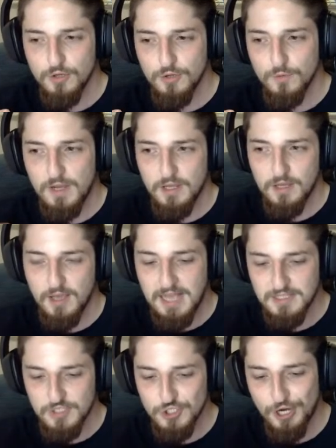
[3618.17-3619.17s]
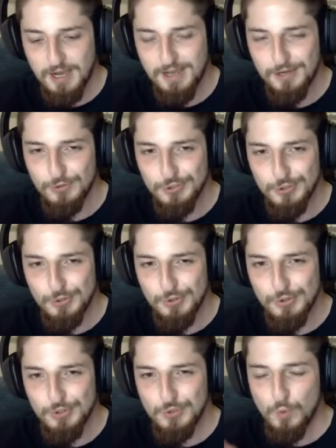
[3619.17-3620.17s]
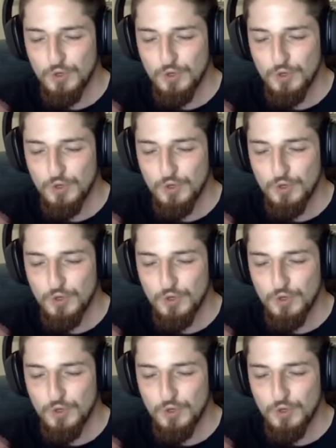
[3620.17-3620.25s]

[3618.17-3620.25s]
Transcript: where as a child you